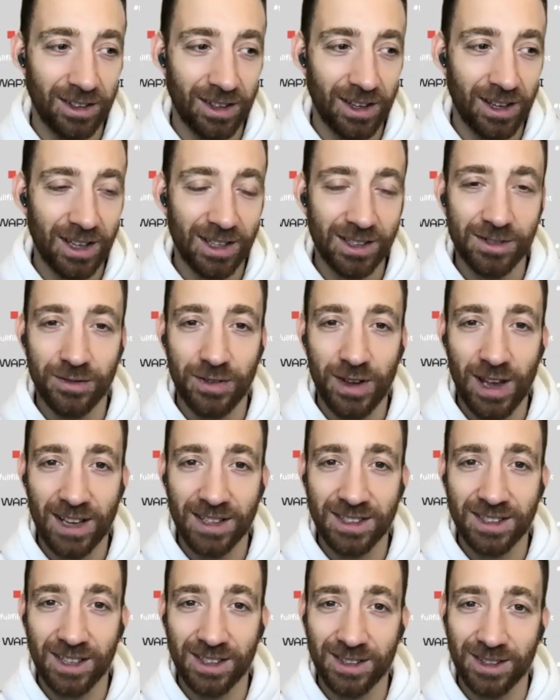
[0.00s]
as
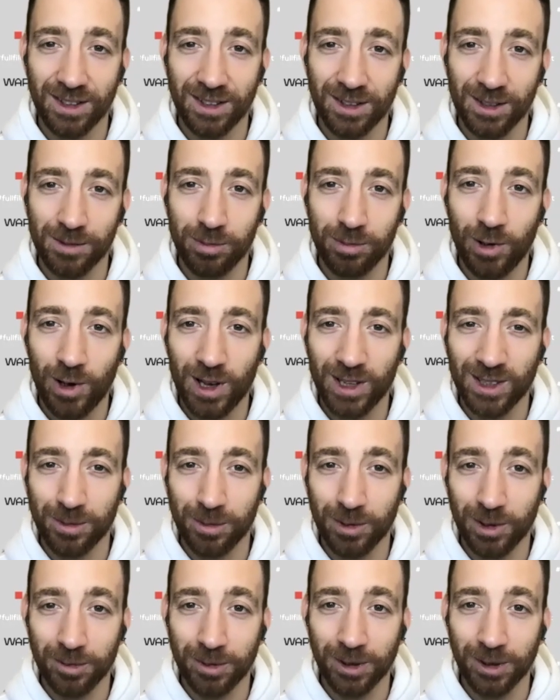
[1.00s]
fast as it is possible,